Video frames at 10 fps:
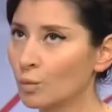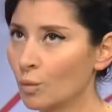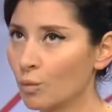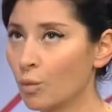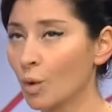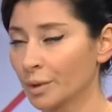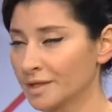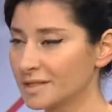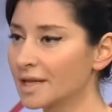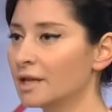what we're
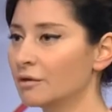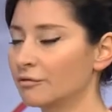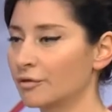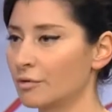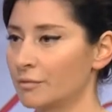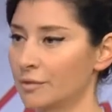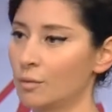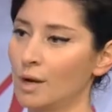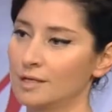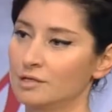seeing from the
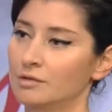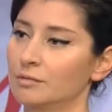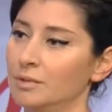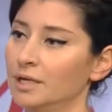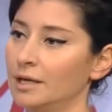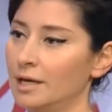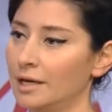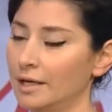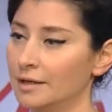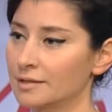Western media
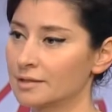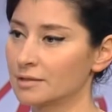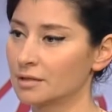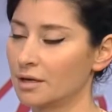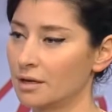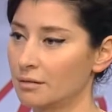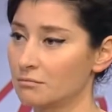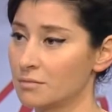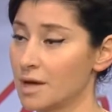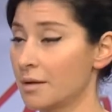is an